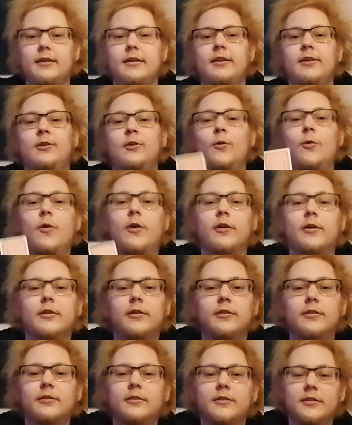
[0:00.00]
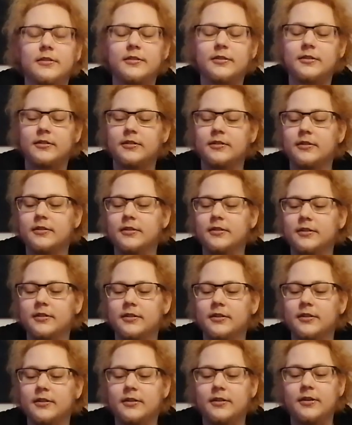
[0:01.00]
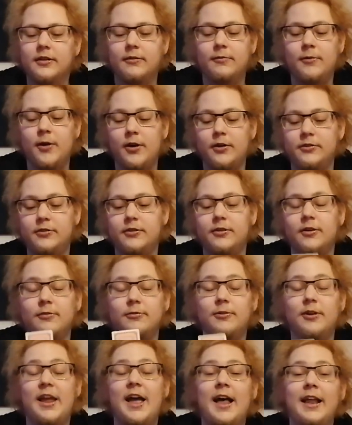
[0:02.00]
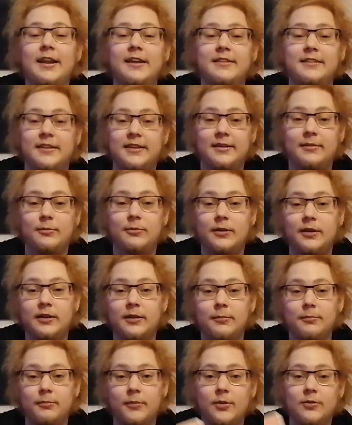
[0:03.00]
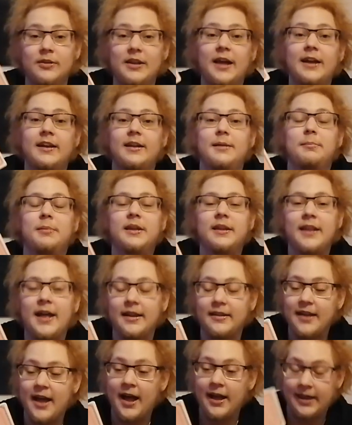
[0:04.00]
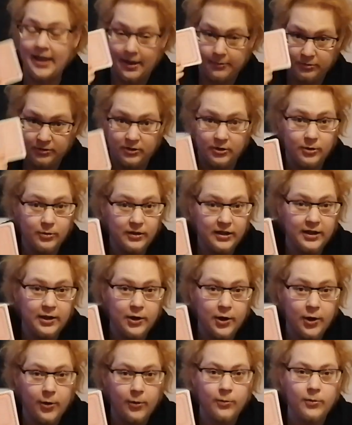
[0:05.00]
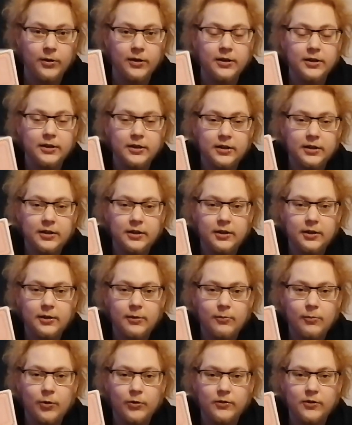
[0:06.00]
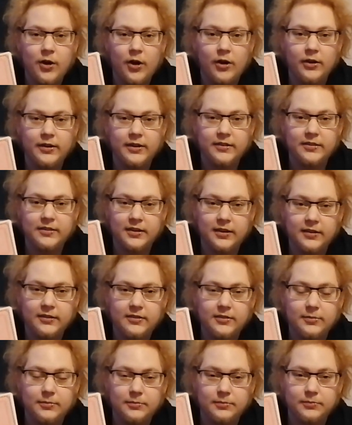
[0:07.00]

your version of reality will most likely be that I absolutely know what card this is.